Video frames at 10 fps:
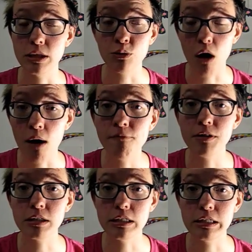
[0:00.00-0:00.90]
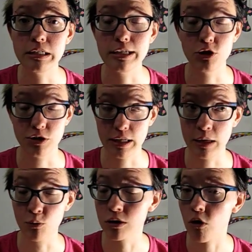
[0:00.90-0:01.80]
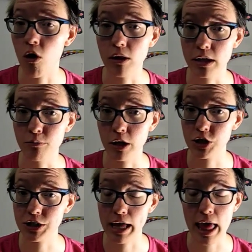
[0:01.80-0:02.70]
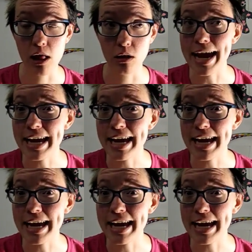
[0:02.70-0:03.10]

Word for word: They were obviously teenagers and they weren't all airbrushed to hell.